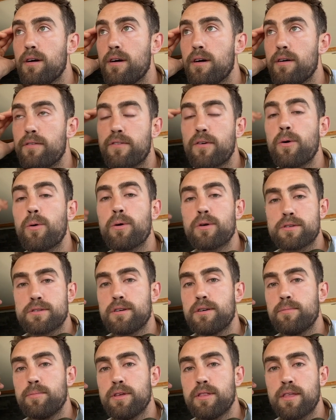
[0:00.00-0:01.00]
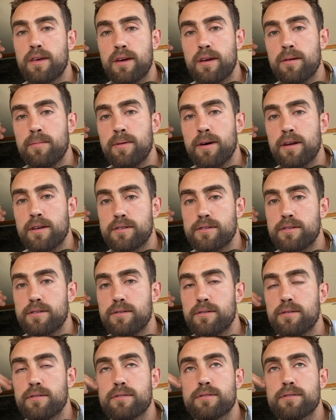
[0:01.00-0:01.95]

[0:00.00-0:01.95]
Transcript: of course I'll be thinking about it too.